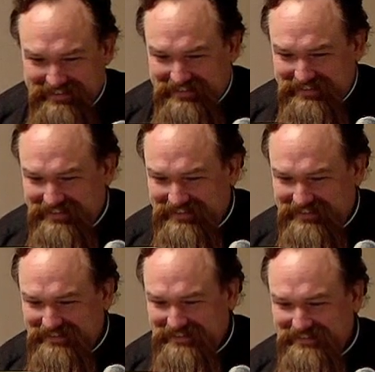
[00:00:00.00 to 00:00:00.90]

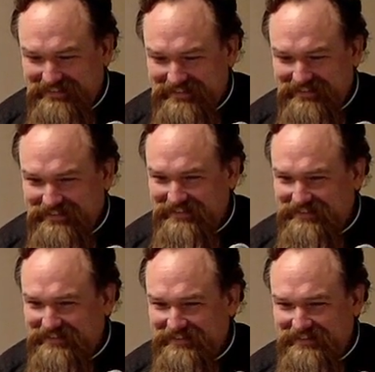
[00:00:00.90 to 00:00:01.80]

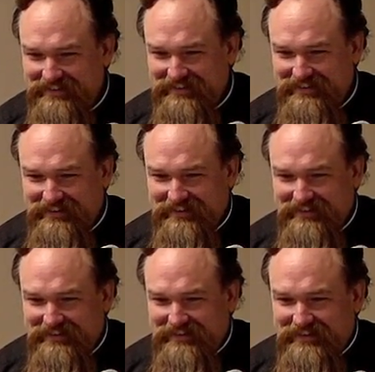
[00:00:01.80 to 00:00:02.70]

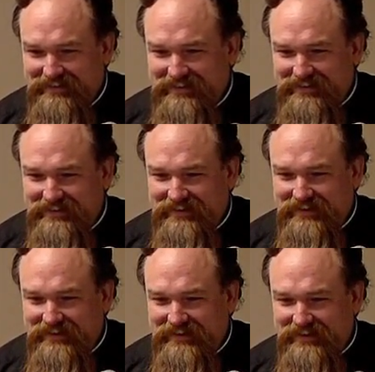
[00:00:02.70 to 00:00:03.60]

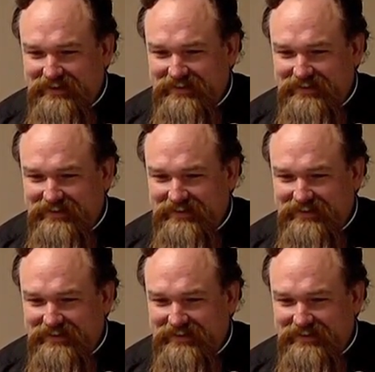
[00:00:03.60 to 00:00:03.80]
[no speech]